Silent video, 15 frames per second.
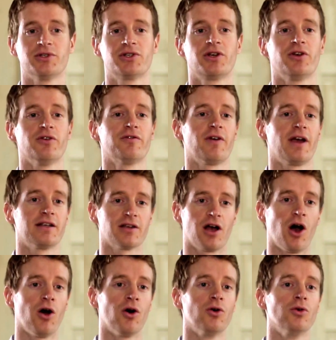which could affect a
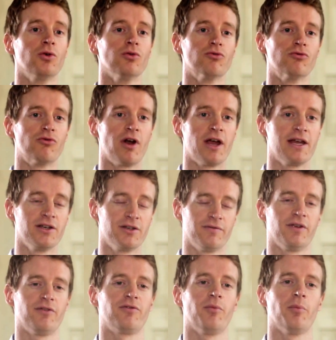whole range of
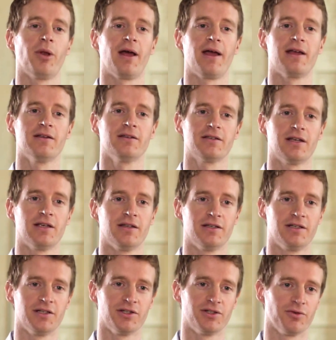different players in the
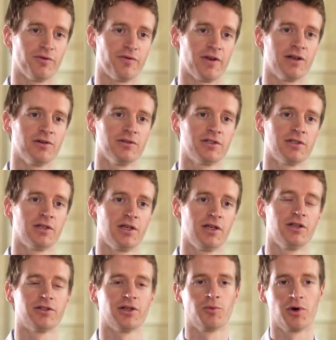digital field.
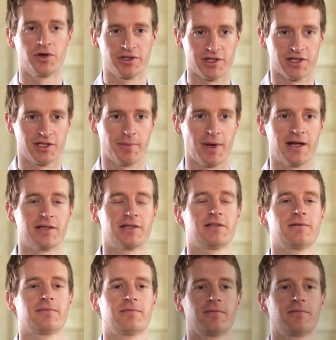So watch this space.